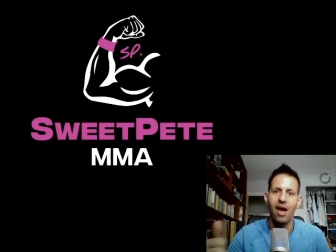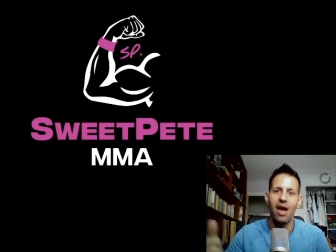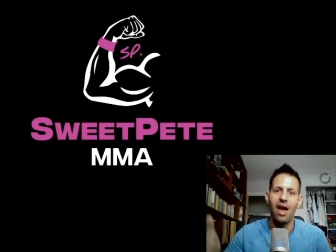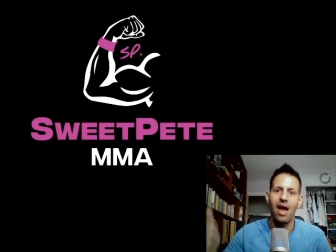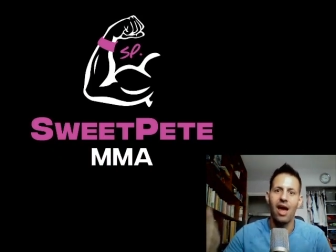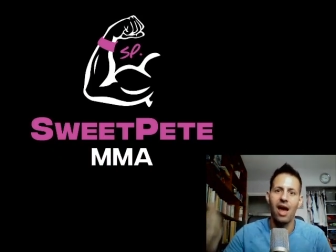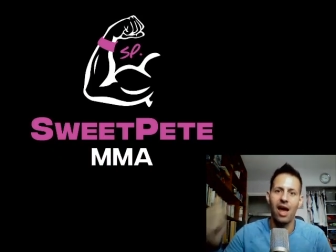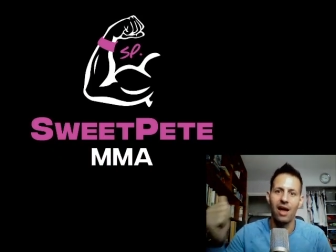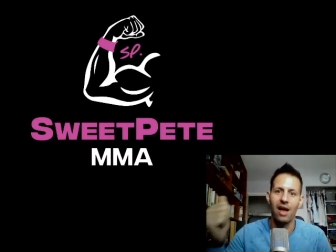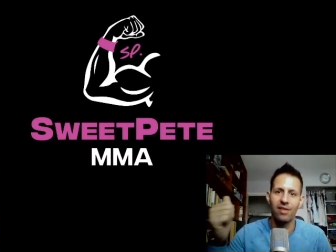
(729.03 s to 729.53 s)

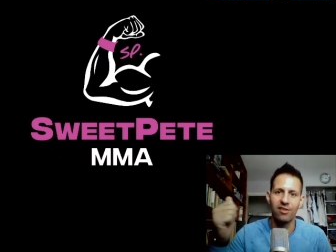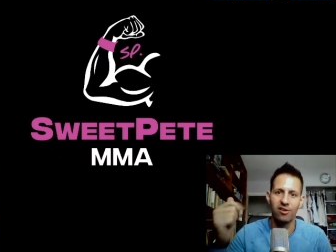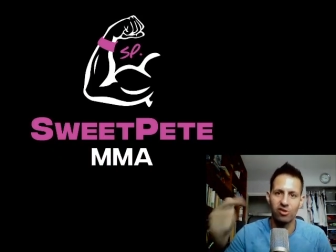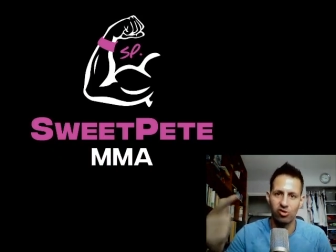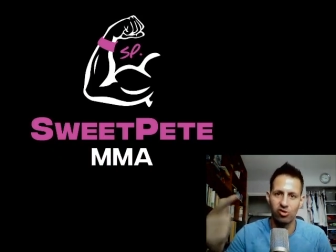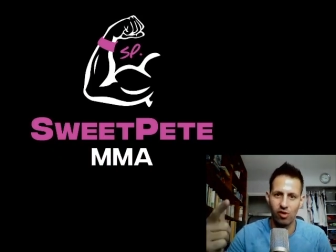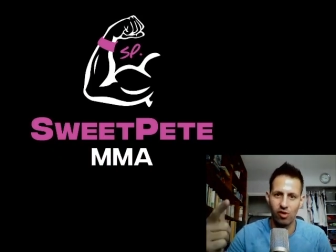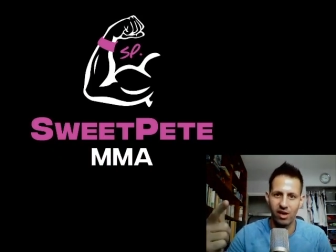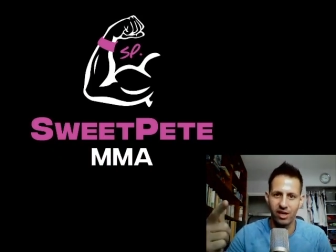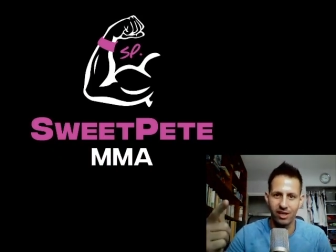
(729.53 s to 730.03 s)
and the
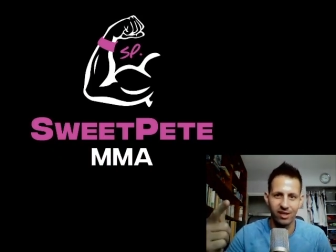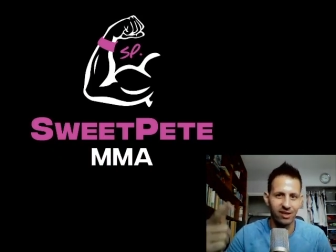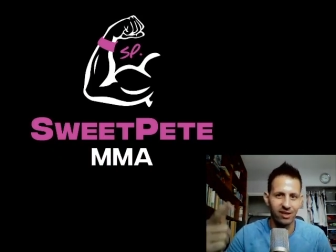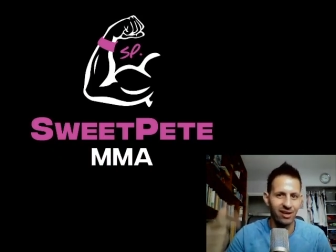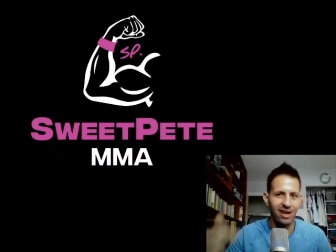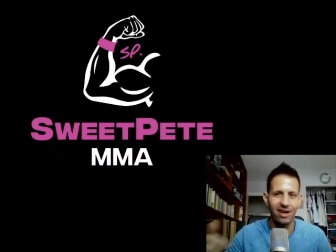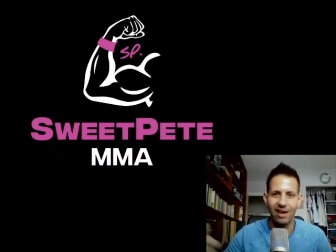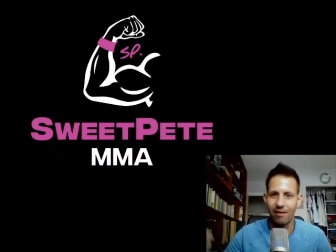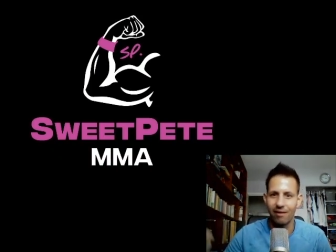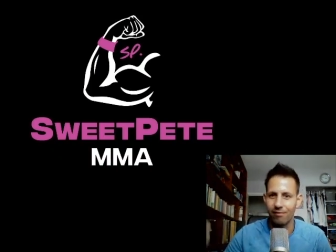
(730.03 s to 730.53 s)
striking
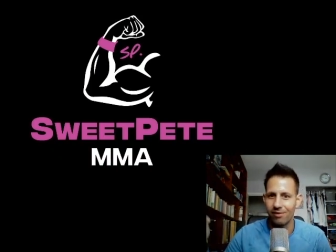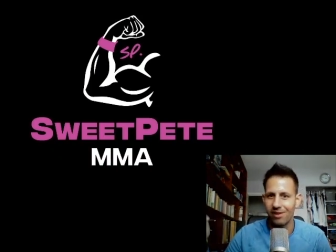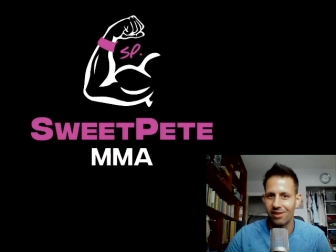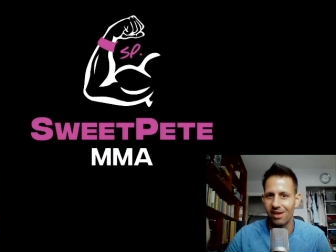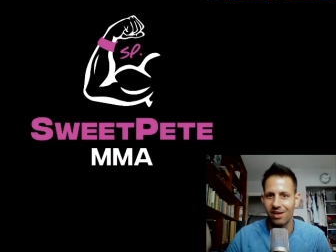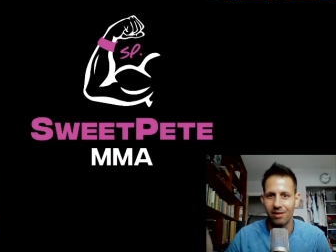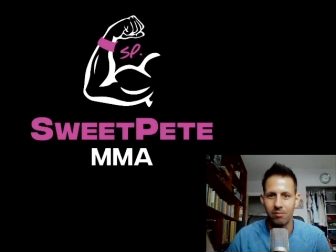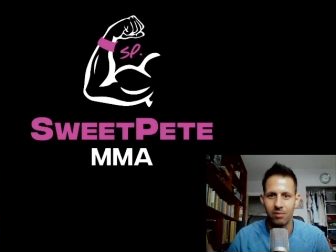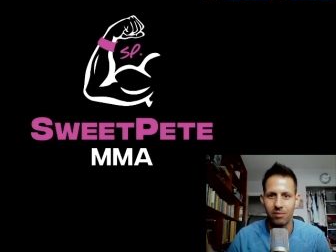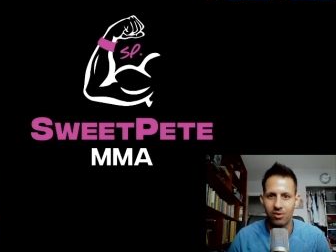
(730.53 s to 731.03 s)
and everything
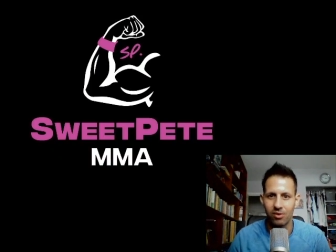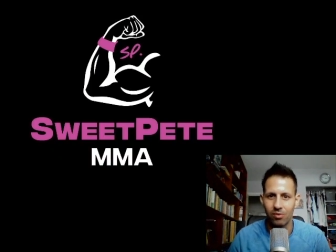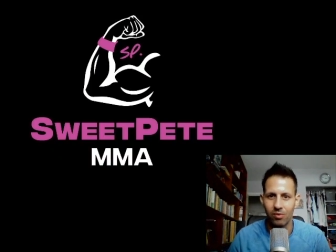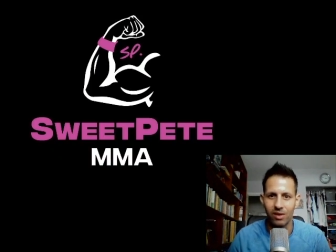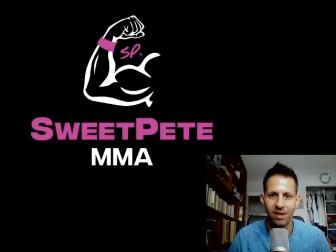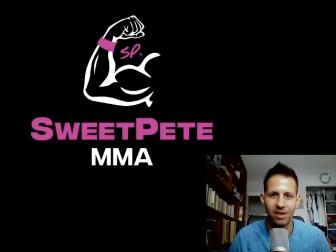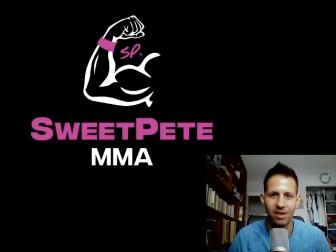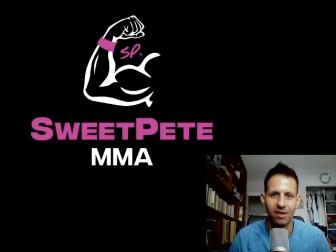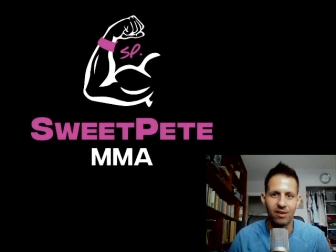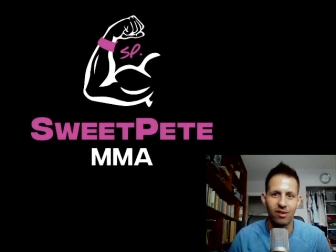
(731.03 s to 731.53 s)
in
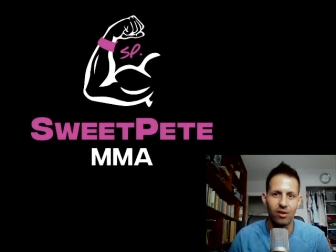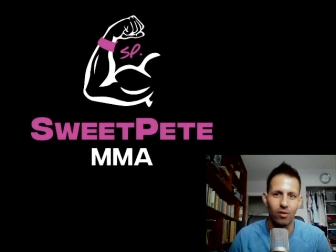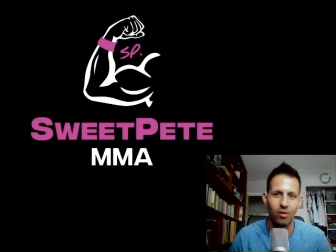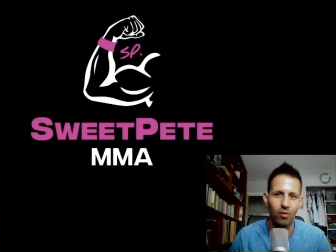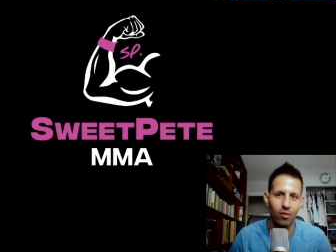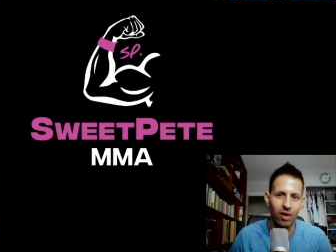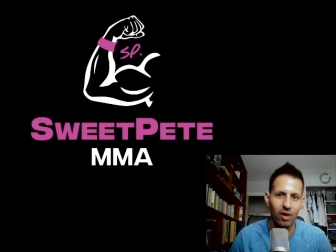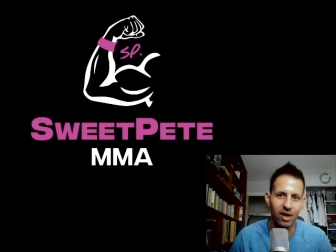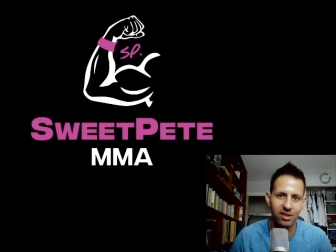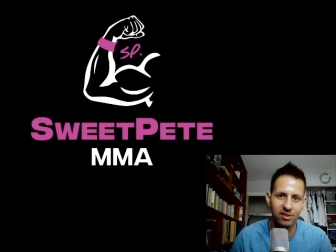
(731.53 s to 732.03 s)
between, the
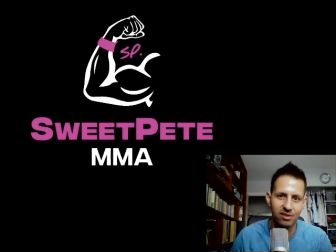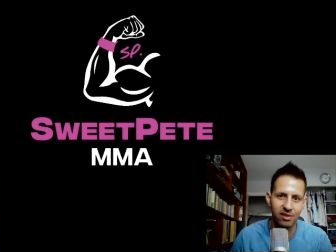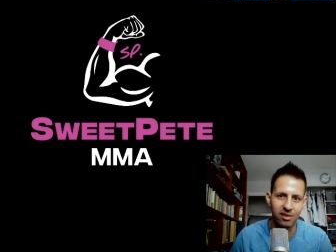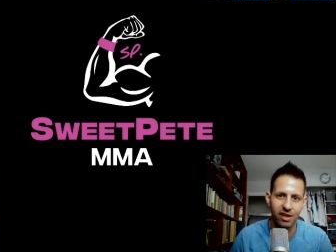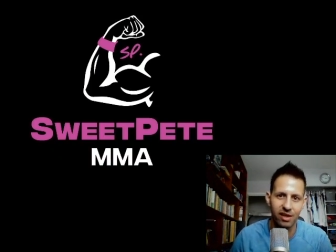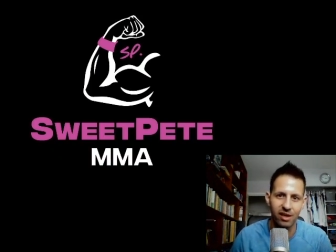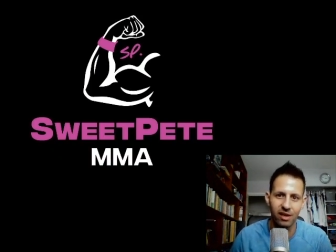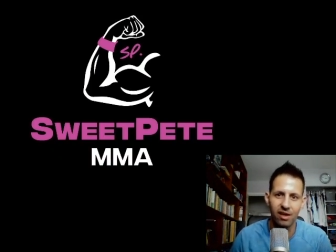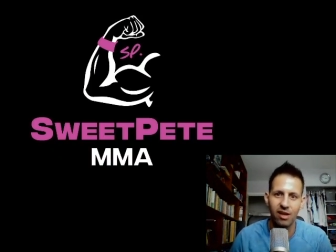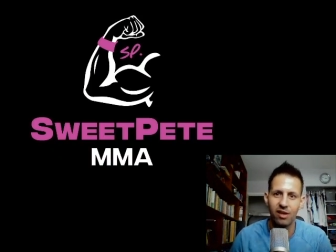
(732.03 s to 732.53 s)

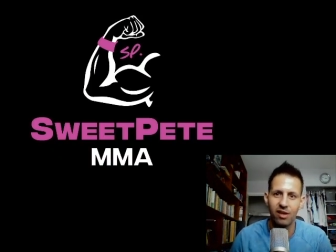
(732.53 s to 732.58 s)
wrestling,